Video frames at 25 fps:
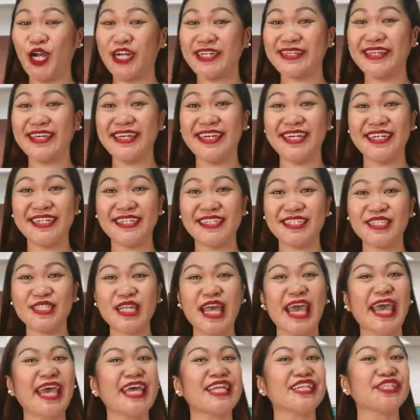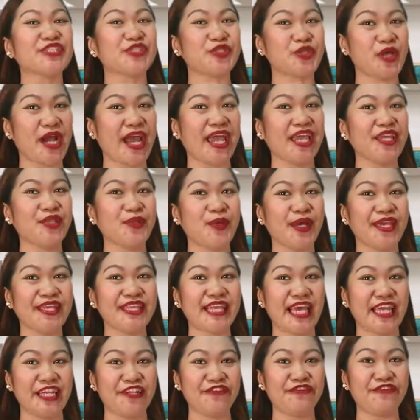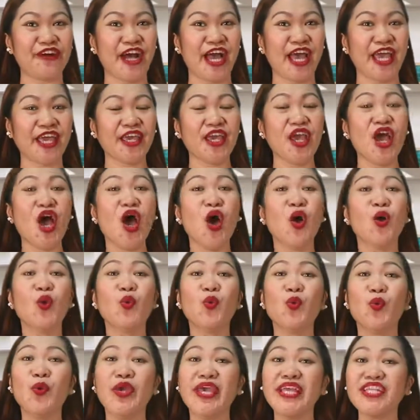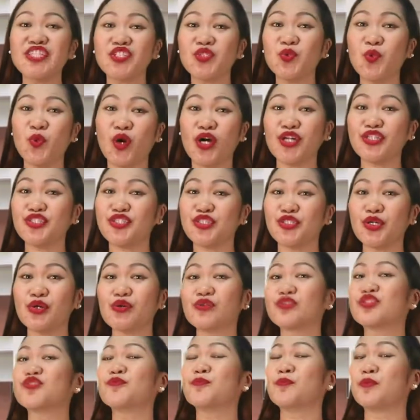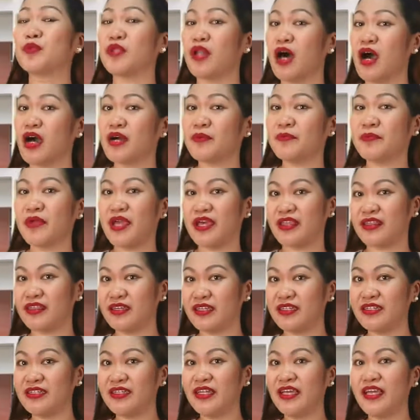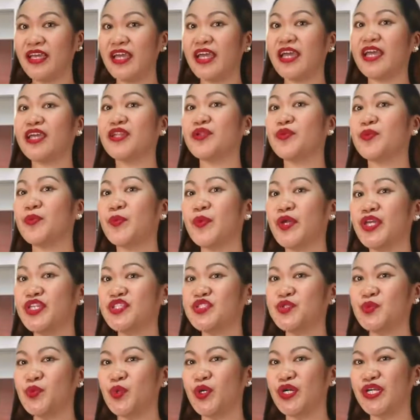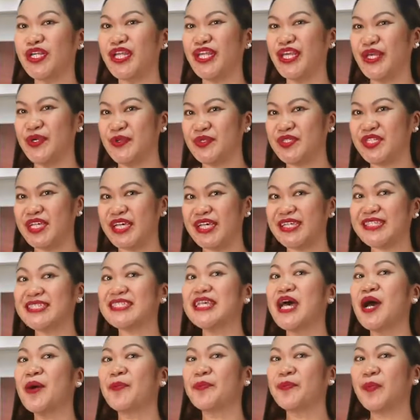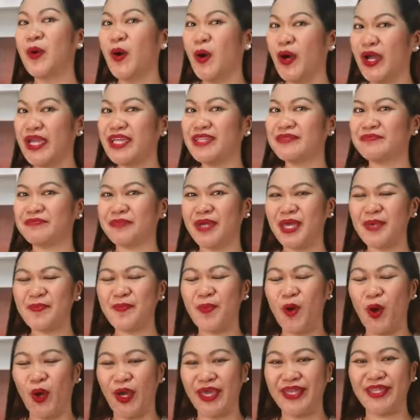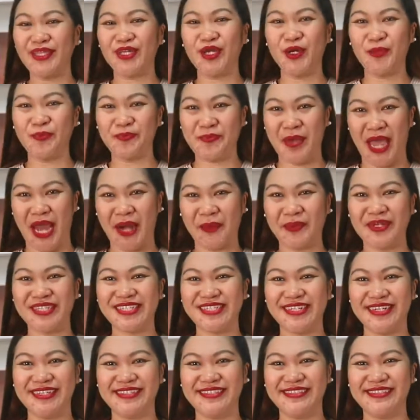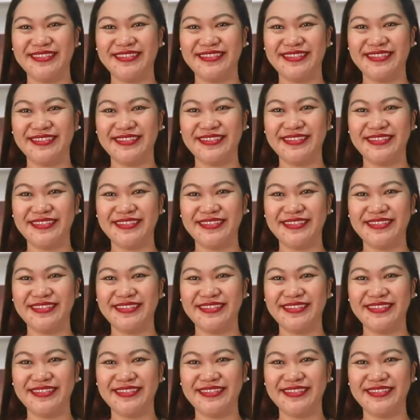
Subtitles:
articles and try to identify which one shows block method and which one uses point-by-point comparison.